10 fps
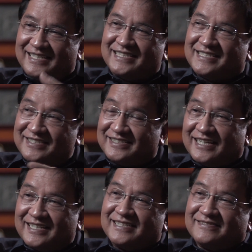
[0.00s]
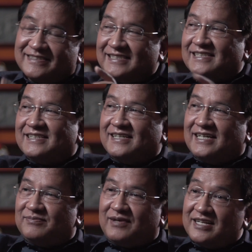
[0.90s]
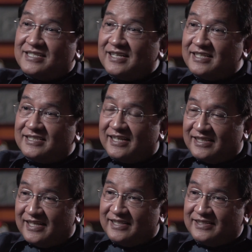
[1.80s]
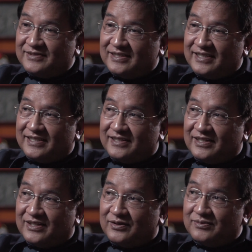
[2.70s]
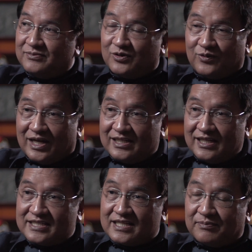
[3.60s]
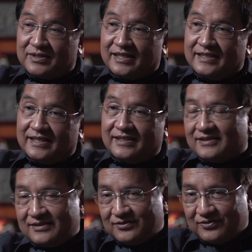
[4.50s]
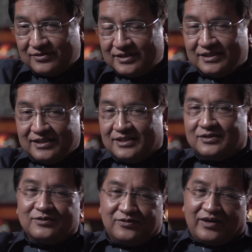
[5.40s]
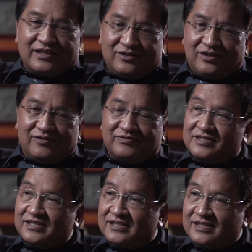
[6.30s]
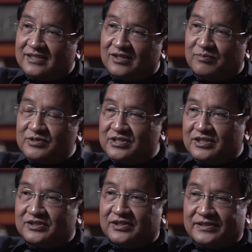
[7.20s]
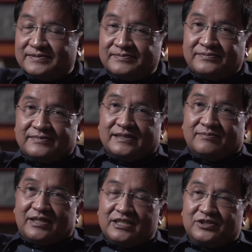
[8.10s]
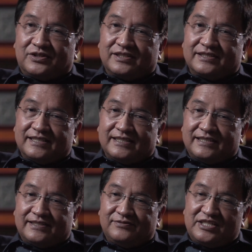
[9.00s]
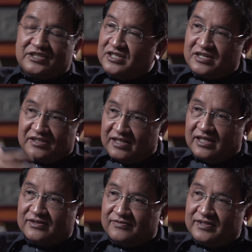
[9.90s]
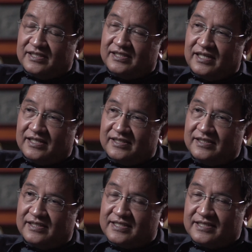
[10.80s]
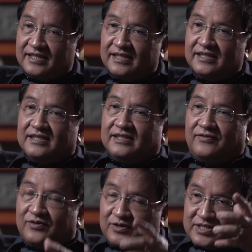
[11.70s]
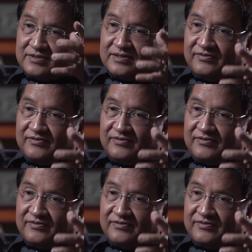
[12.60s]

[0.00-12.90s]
certain policy agenda more widely accepted and to fend off certain opposition. But in short, we shared a lot of the ideas that, of course,